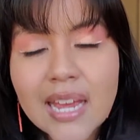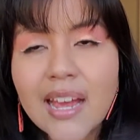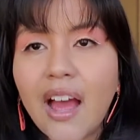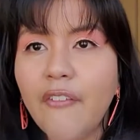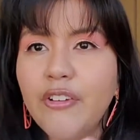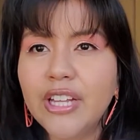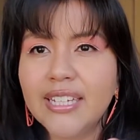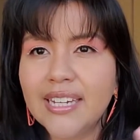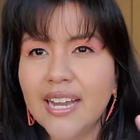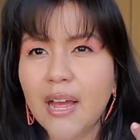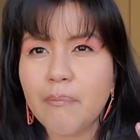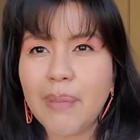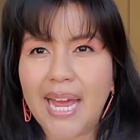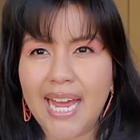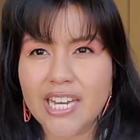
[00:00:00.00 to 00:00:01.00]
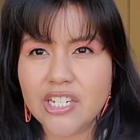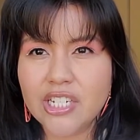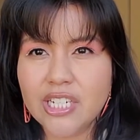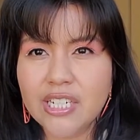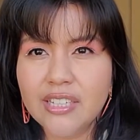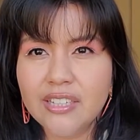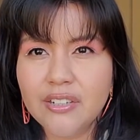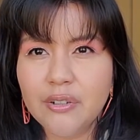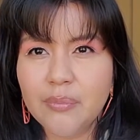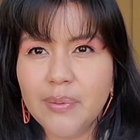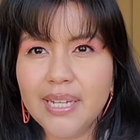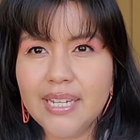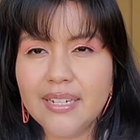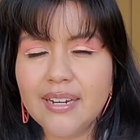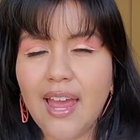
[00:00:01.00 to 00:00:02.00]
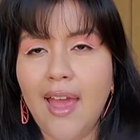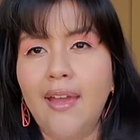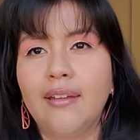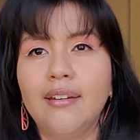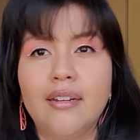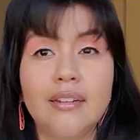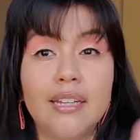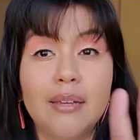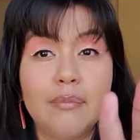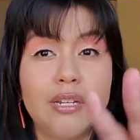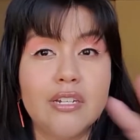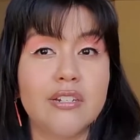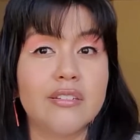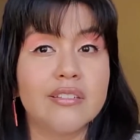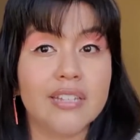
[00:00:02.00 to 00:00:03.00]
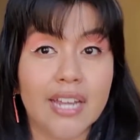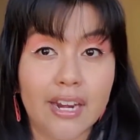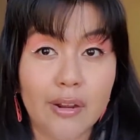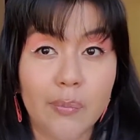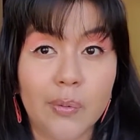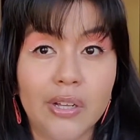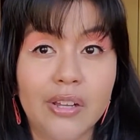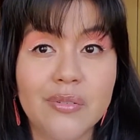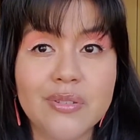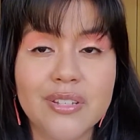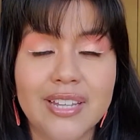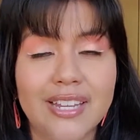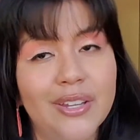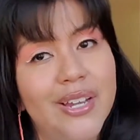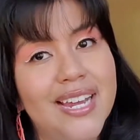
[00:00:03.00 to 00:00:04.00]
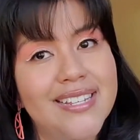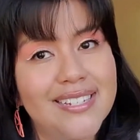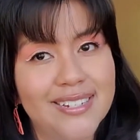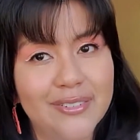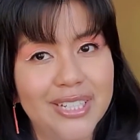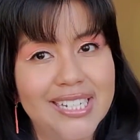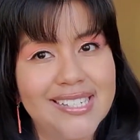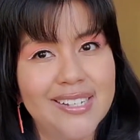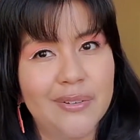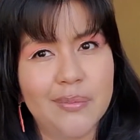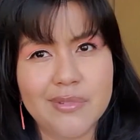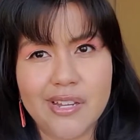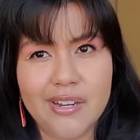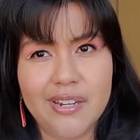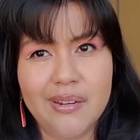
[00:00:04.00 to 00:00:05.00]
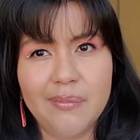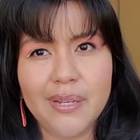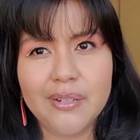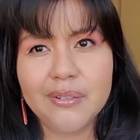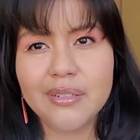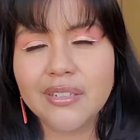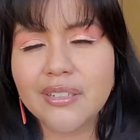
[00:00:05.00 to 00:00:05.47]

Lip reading: I feel like it got patchy a little bit, and let me just get up close so that you guys can really see what I'm talking about.